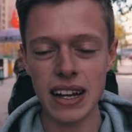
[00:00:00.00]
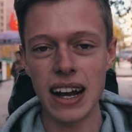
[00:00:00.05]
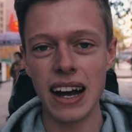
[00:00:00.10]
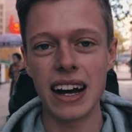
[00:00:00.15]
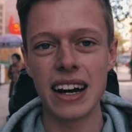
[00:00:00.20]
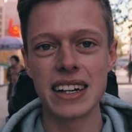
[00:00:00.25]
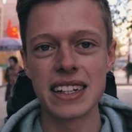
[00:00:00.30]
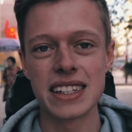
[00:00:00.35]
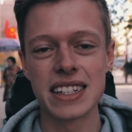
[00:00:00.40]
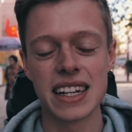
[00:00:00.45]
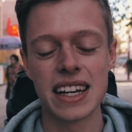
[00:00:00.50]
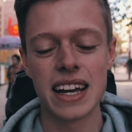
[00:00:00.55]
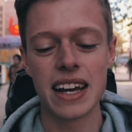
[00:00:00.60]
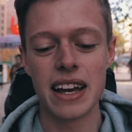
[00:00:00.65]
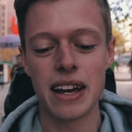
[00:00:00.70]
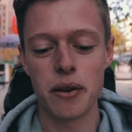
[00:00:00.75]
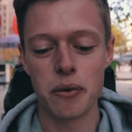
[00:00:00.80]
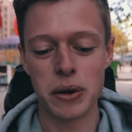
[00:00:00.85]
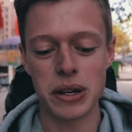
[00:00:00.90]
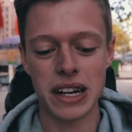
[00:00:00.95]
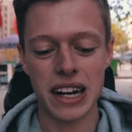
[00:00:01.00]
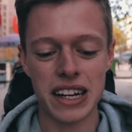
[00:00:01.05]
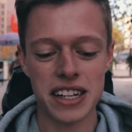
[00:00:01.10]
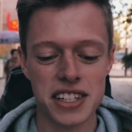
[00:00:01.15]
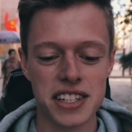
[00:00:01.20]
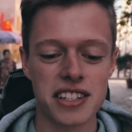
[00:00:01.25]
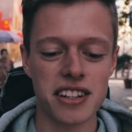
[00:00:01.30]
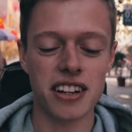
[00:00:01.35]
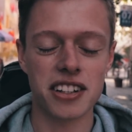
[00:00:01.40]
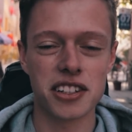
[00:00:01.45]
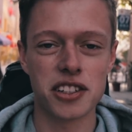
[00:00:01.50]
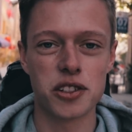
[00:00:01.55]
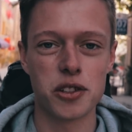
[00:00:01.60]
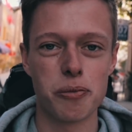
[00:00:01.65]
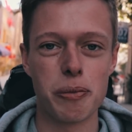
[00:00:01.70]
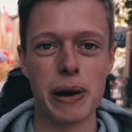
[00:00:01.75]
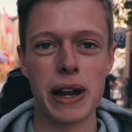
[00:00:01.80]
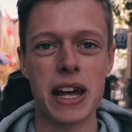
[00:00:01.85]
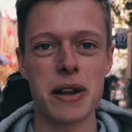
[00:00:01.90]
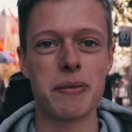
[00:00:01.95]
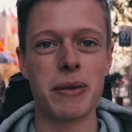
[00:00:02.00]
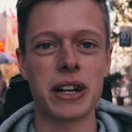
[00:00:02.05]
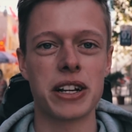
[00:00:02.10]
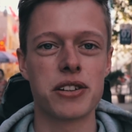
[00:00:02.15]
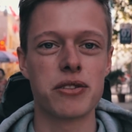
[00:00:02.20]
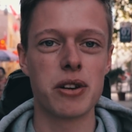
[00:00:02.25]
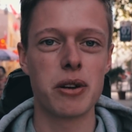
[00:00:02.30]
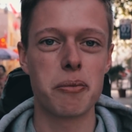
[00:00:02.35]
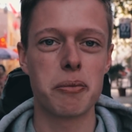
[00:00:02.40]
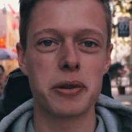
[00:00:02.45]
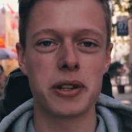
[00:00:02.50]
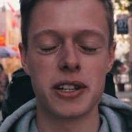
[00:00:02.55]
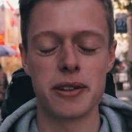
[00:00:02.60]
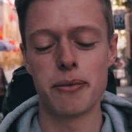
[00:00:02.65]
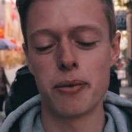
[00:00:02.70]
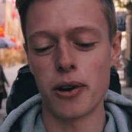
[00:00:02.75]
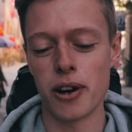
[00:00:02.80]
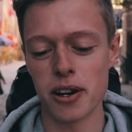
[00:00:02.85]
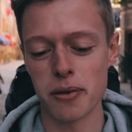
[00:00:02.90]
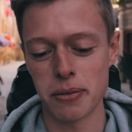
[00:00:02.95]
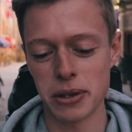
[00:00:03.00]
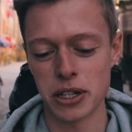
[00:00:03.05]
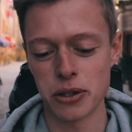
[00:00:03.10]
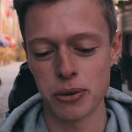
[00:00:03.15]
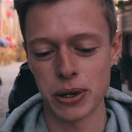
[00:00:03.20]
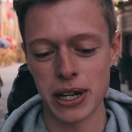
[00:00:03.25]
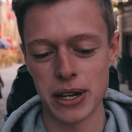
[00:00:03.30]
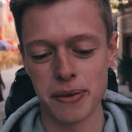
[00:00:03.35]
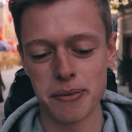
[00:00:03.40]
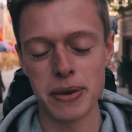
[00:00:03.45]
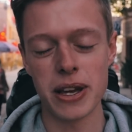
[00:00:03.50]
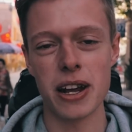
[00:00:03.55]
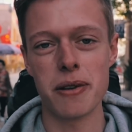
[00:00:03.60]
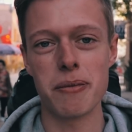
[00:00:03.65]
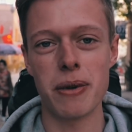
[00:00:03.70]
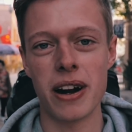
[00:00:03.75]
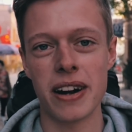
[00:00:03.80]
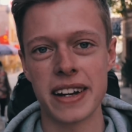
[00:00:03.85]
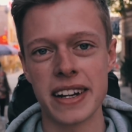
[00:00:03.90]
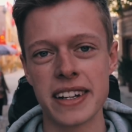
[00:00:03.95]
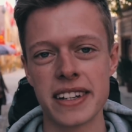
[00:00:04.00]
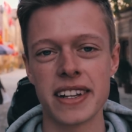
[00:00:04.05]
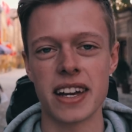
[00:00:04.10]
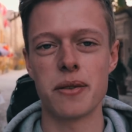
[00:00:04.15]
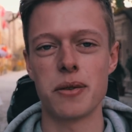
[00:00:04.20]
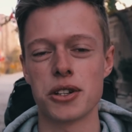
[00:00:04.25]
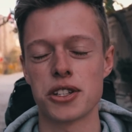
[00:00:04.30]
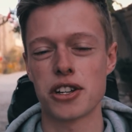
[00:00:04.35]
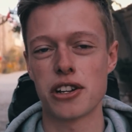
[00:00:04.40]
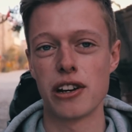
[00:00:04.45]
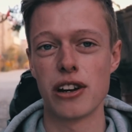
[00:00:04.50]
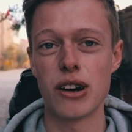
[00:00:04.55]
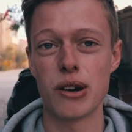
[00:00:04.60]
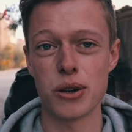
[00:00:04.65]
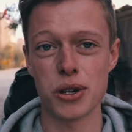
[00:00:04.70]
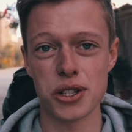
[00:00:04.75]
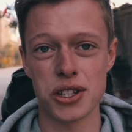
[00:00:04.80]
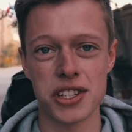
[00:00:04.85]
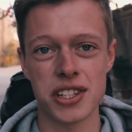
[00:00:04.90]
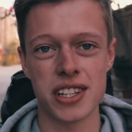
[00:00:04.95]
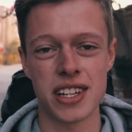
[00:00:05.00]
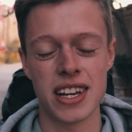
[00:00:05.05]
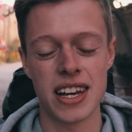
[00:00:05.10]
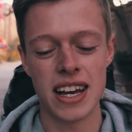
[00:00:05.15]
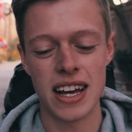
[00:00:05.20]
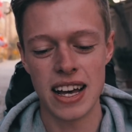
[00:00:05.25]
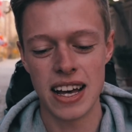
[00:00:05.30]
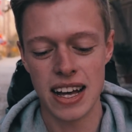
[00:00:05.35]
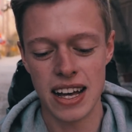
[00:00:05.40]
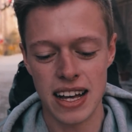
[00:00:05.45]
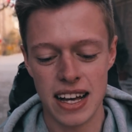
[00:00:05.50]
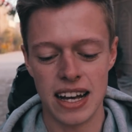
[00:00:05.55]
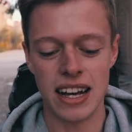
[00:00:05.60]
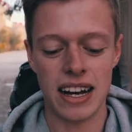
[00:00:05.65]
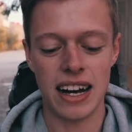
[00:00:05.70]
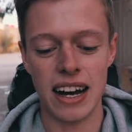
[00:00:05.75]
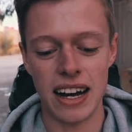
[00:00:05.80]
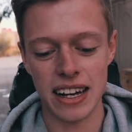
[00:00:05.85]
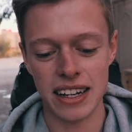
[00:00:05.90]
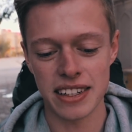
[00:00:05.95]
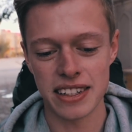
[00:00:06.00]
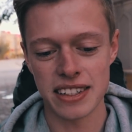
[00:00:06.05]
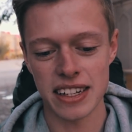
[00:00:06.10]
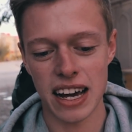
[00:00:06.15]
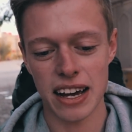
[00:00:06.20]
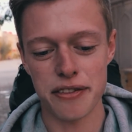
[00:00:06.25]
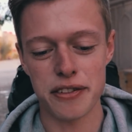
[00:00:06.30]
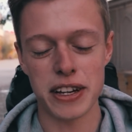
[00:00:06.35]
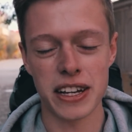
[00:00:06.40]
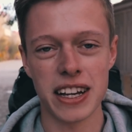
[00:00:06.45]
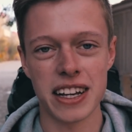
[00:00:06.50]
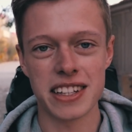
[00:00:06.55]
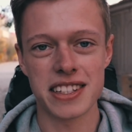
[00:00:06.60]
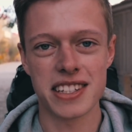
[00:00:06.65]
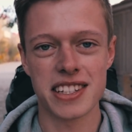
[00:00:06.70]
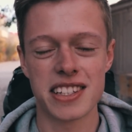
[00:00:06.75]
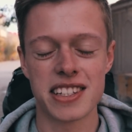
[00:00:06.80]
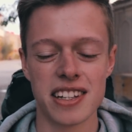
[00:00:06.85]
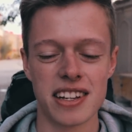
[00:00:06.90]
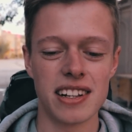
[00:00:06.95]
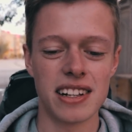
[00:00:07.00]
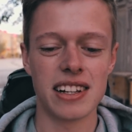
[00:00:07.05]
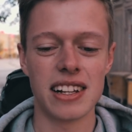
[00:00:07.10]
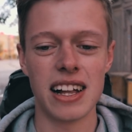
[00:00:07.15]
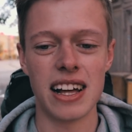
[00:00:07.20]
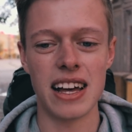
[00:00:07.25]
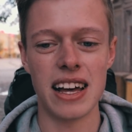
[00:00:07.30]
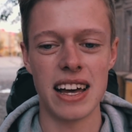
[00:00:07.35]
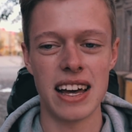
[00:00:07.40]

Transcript: And when I started to plan my trip, the border between Myanmar and India was closed. And I think it's still